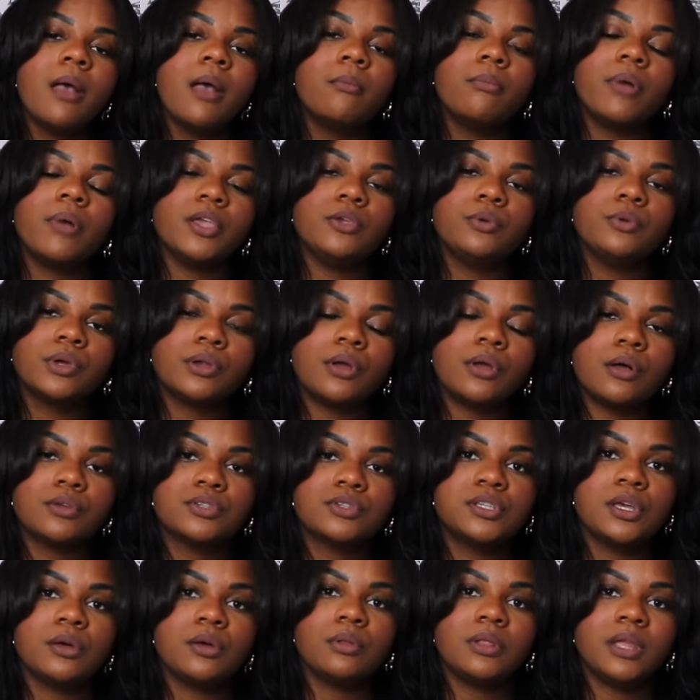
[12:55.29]
But you can
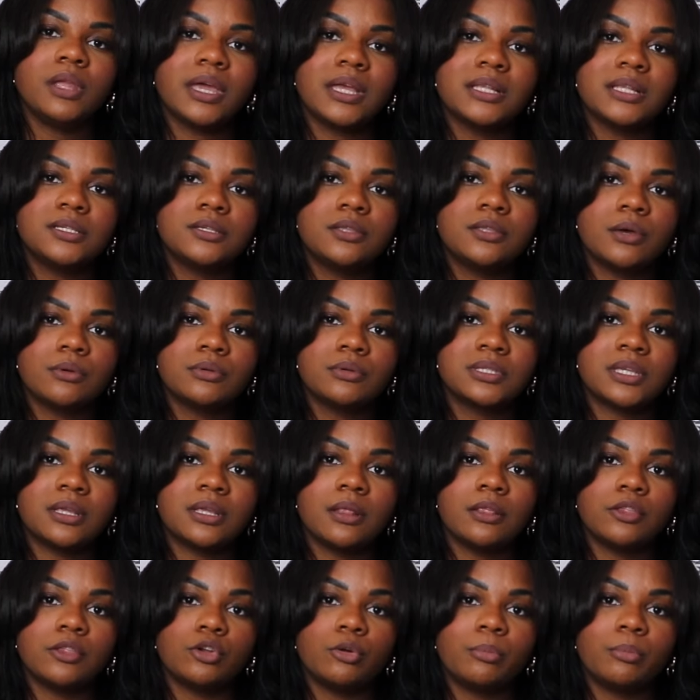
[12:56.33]
also look into those
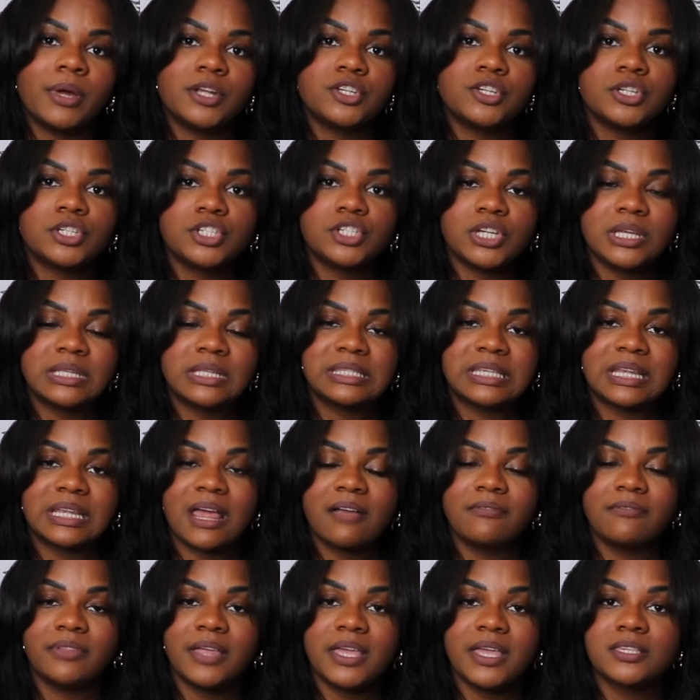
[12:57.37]
little budget sheets that
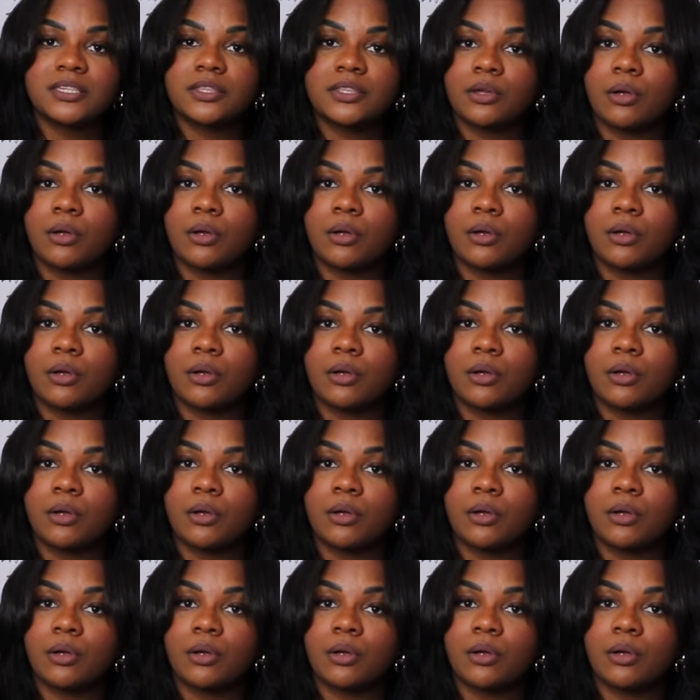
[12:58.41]
I've linked.